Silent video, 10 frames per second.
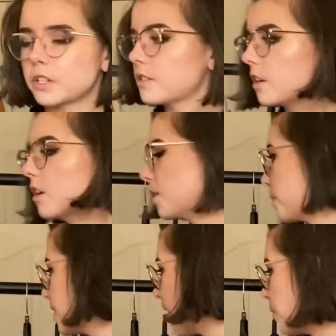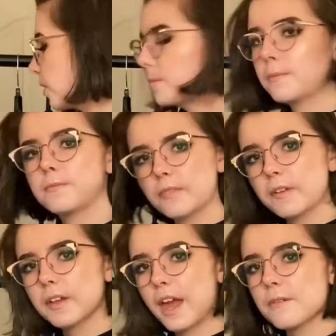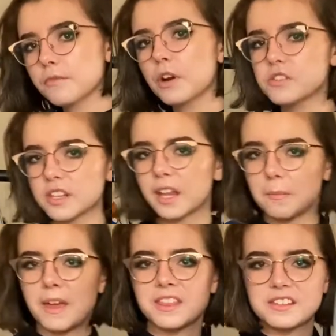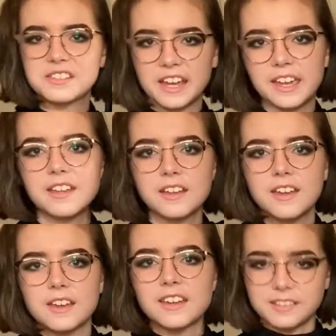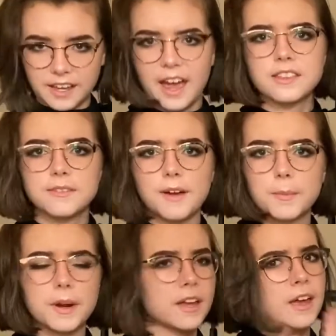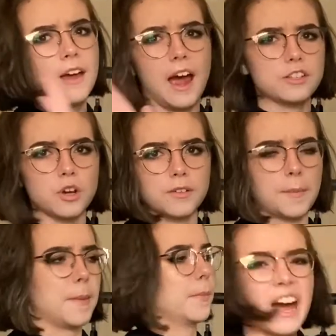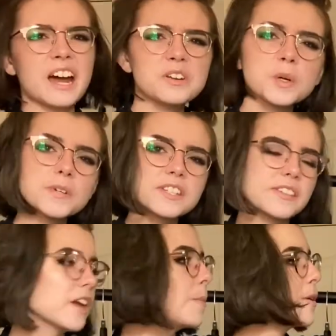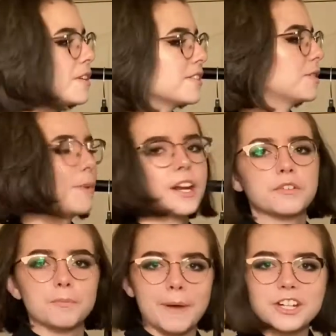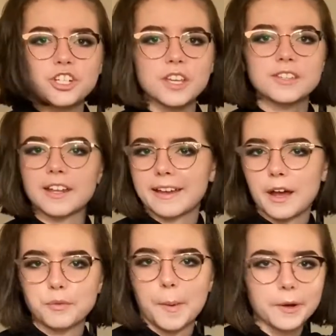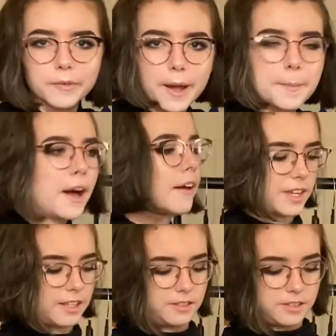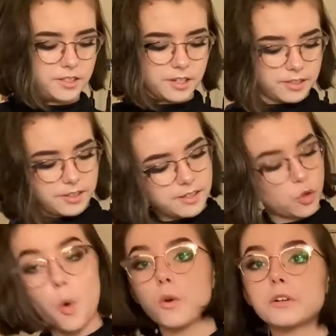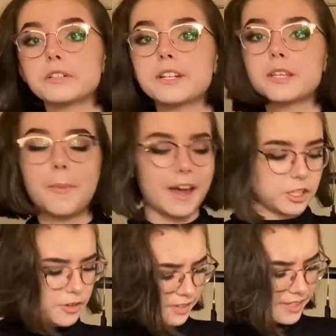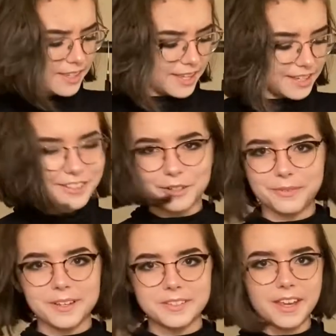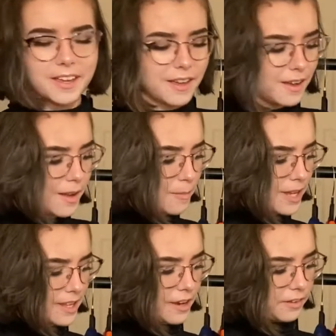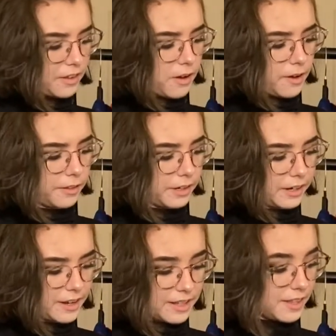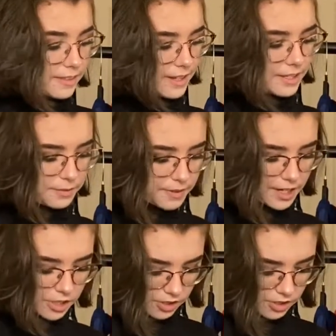It could have been that one came first and I made this second because I had the fabric. I don't remember. I don't know what to say about this. It's made out of bed sheets that I got from my grandma. It's just torn in the back. You can see the interfacing peeking out of the collar. Nothing is finished.